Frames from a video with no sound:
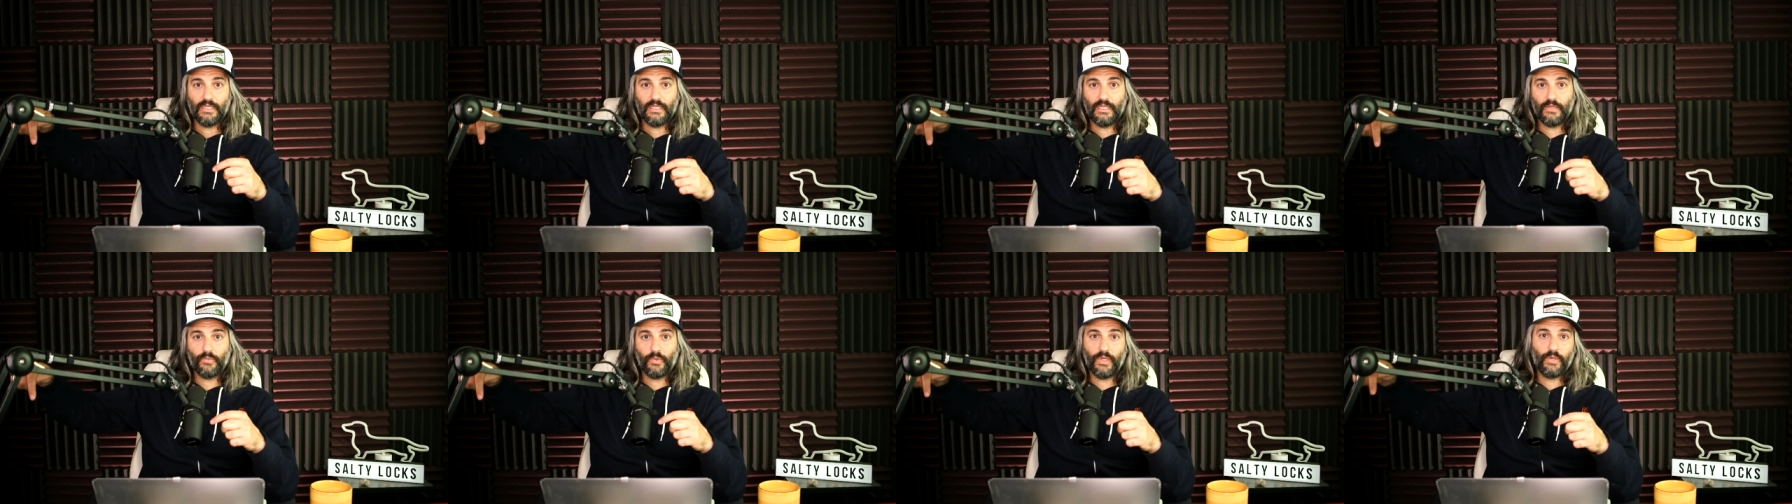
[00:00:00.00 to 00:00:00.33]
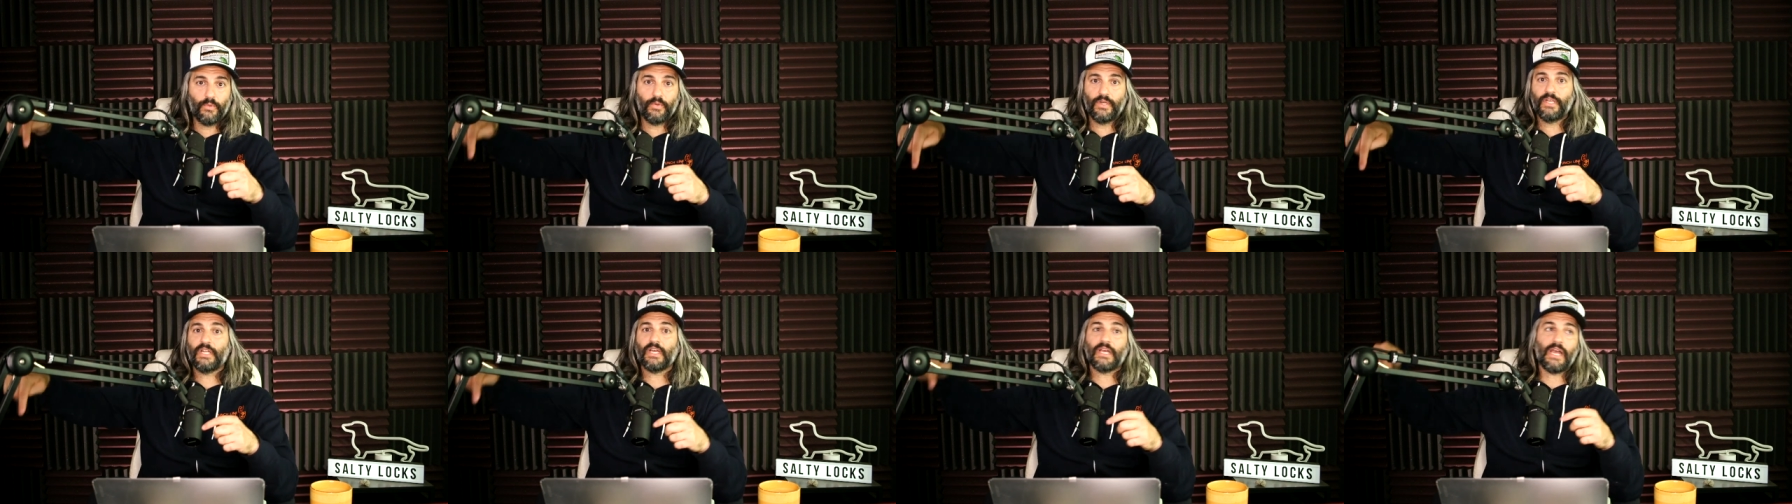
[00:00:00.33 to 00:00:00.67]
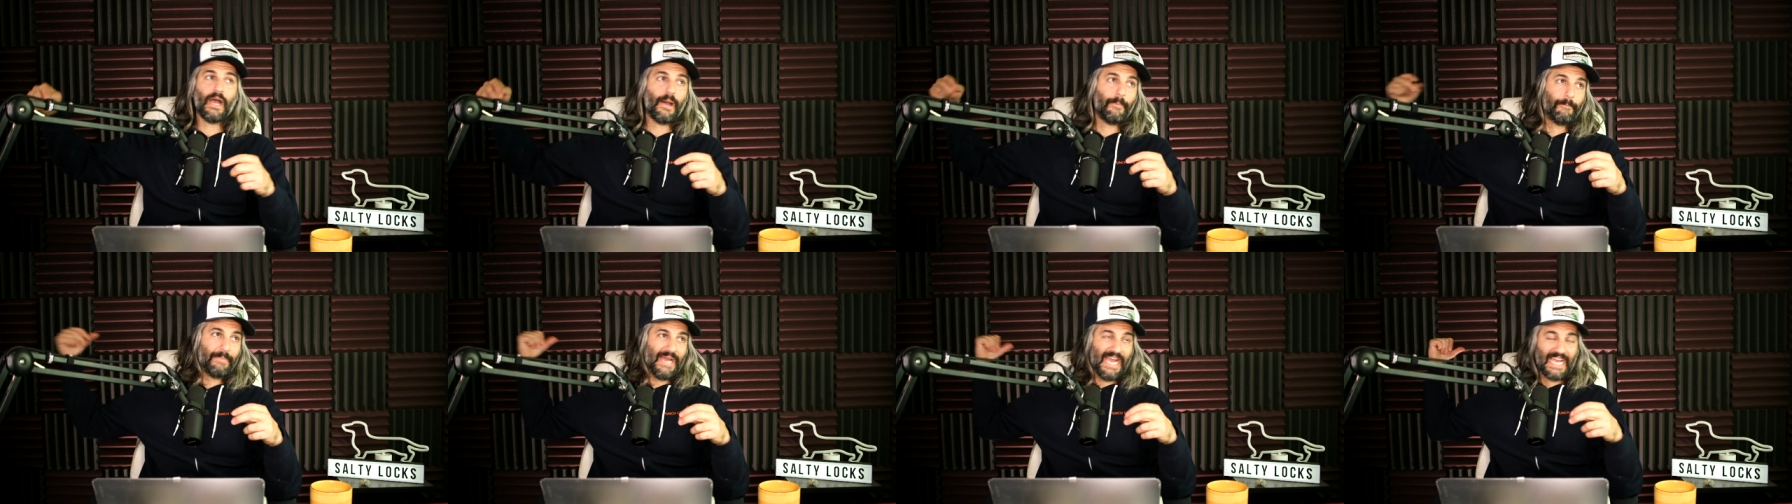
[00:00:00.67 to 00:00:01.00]
we wouldn't have
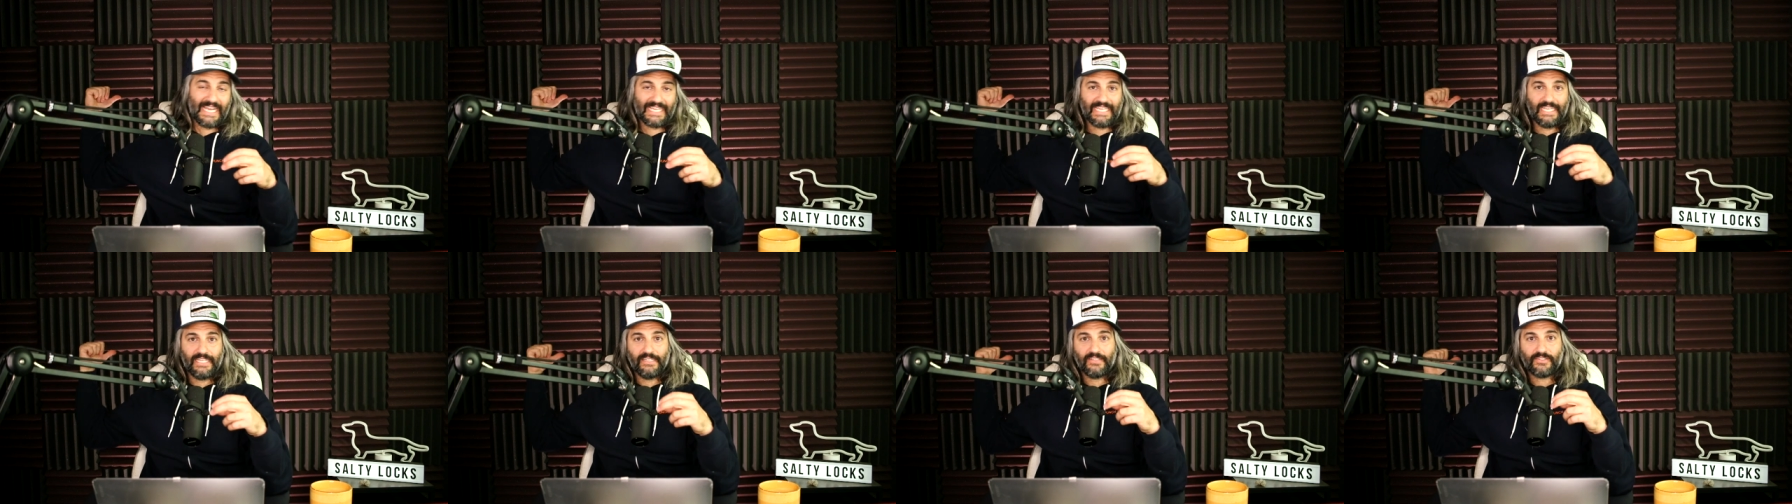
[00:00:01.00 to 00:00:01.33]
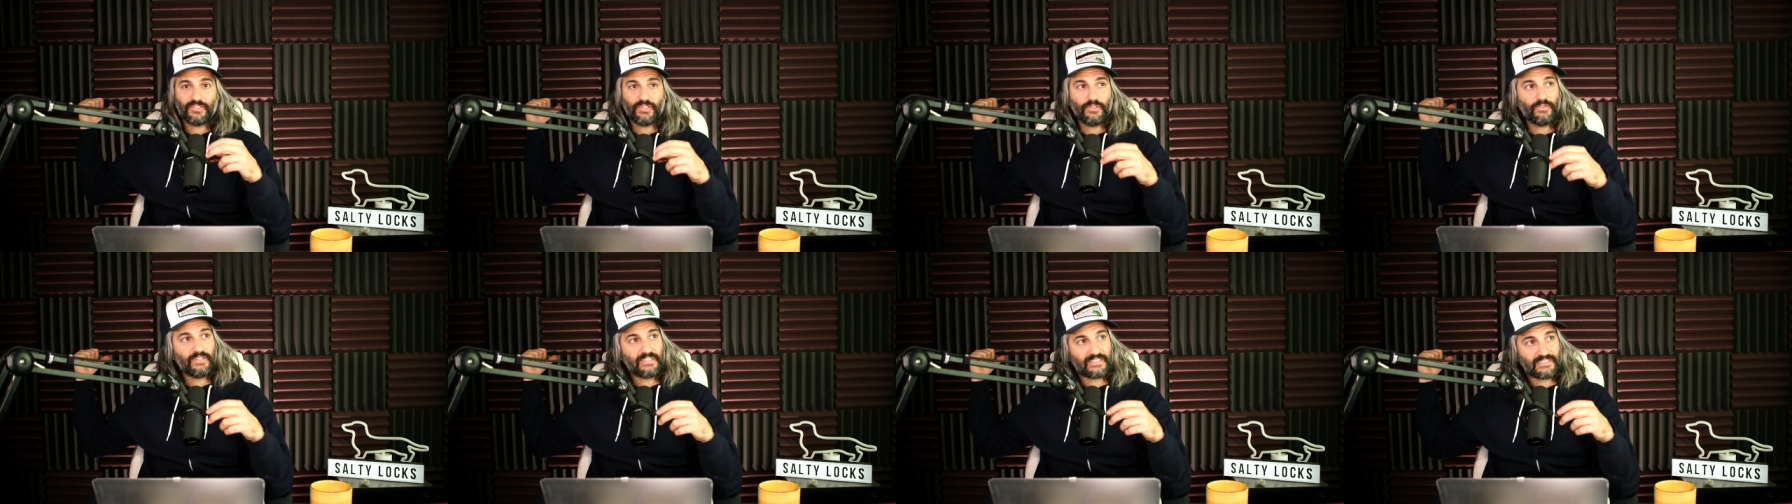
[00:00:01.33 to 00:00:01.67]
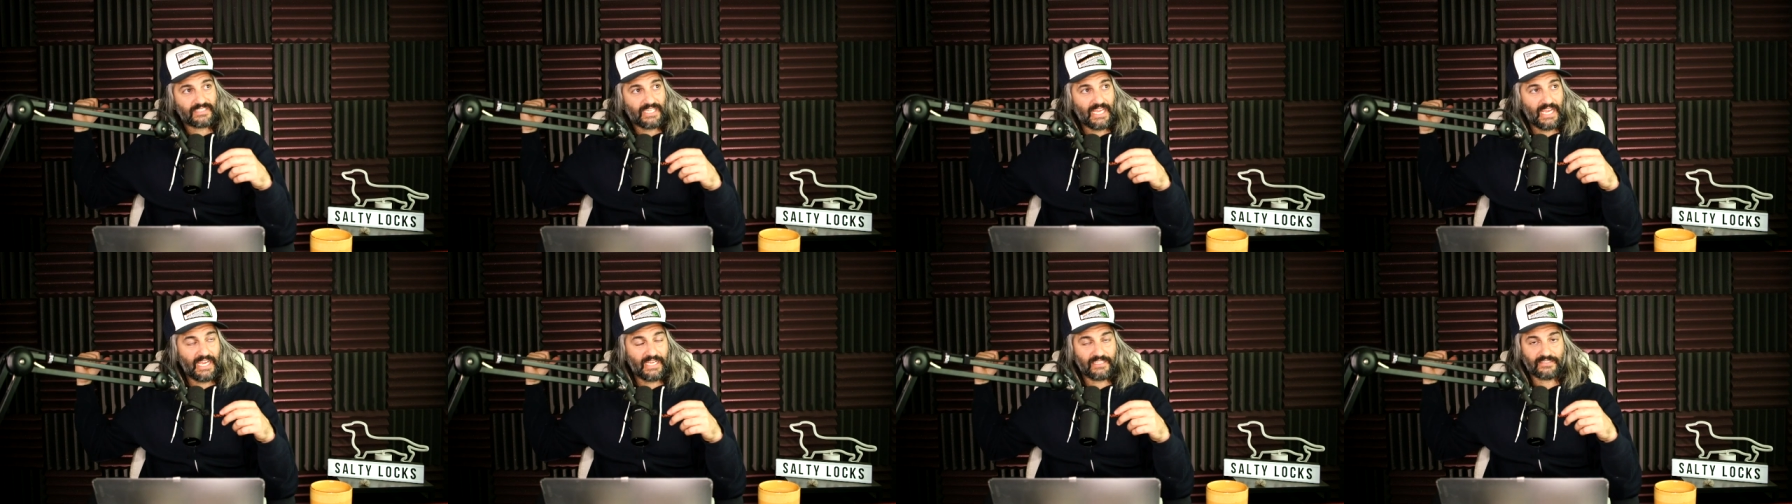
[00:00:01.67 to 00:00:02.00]
got back into the
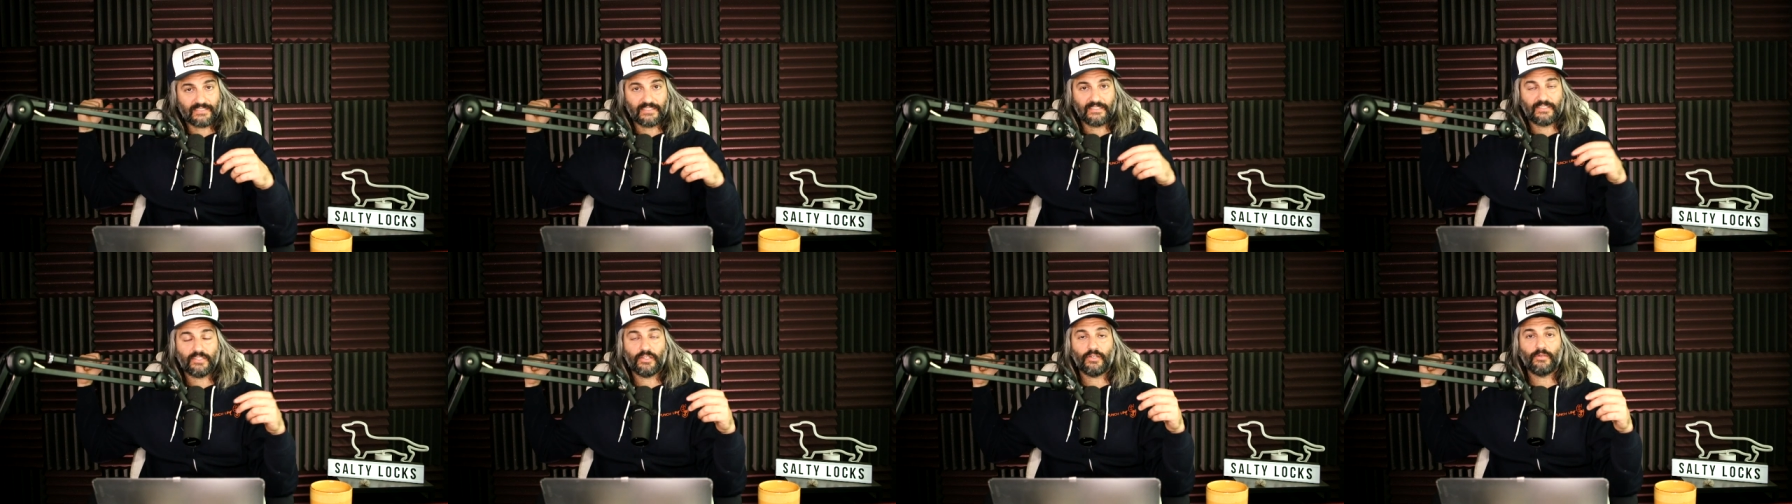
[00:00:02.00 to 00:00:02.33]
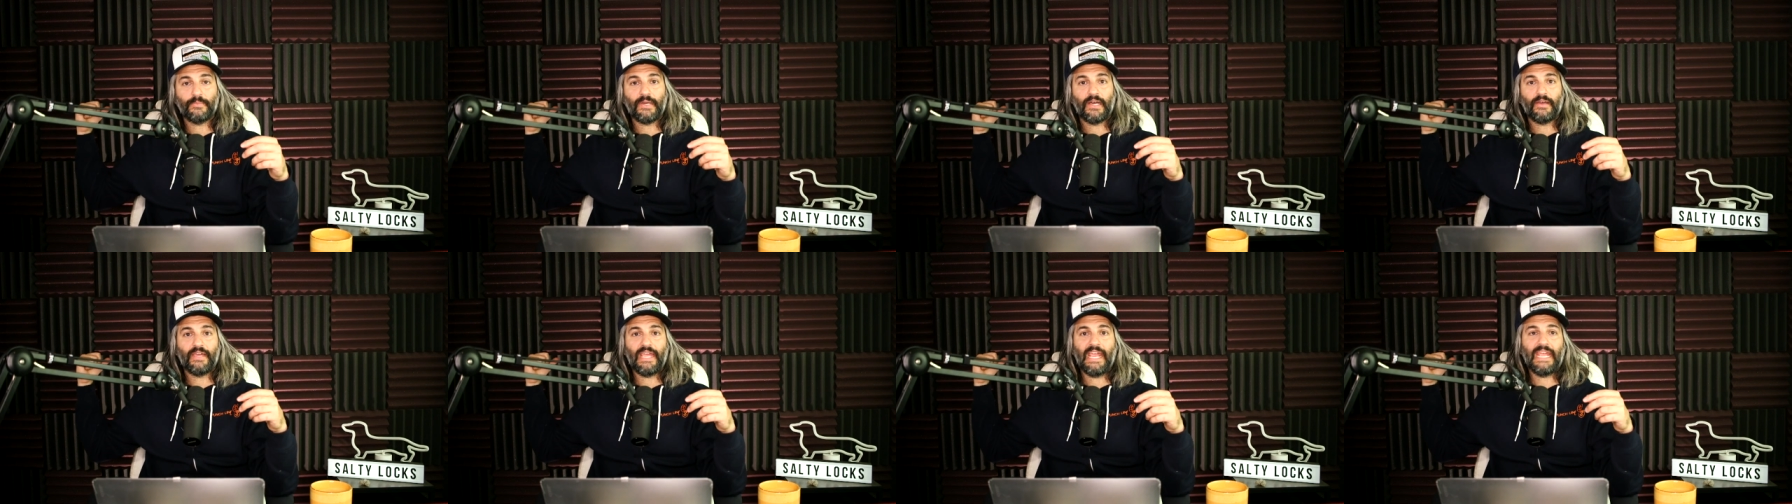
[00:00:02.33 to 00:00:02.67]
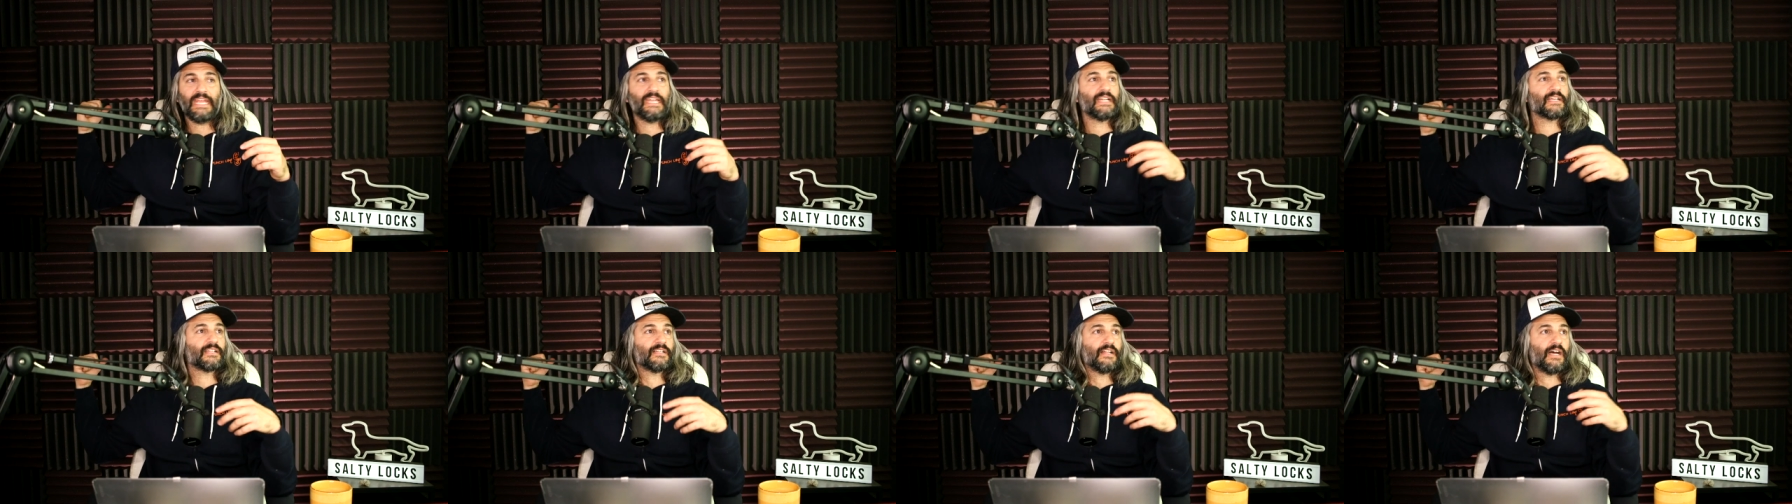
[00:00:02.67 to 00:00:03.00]
States until about
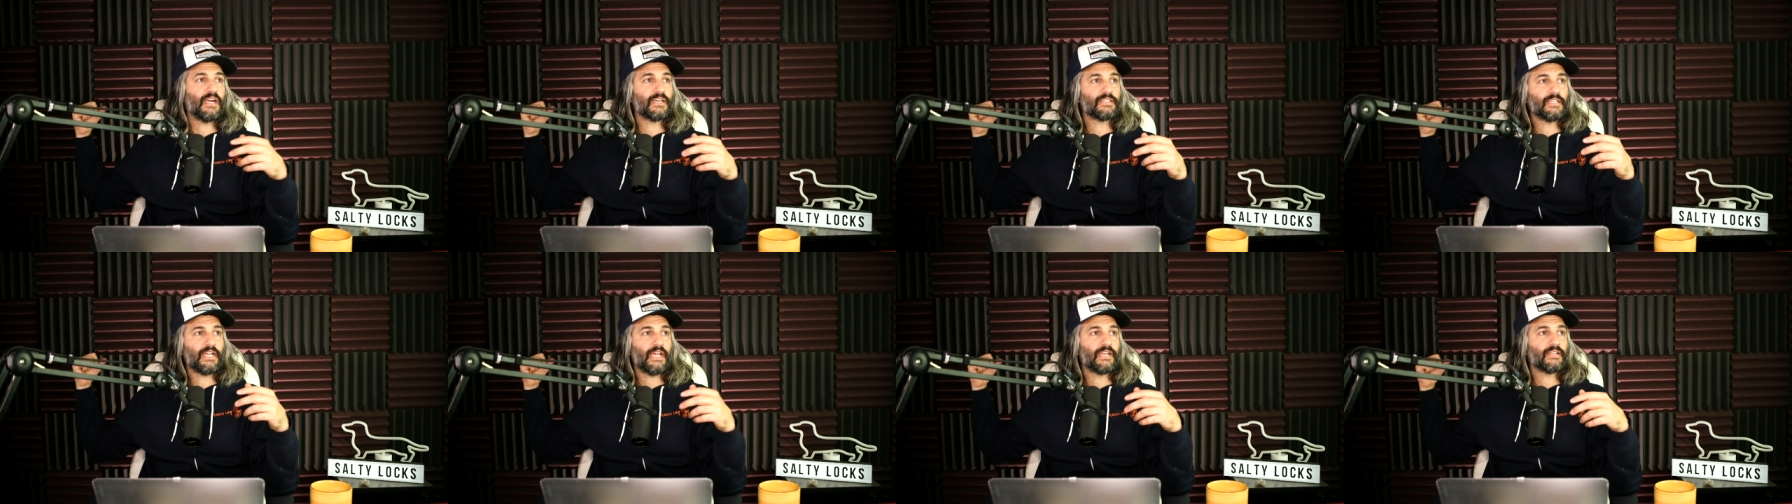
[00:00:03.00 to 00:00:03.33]
8 o'clock, 9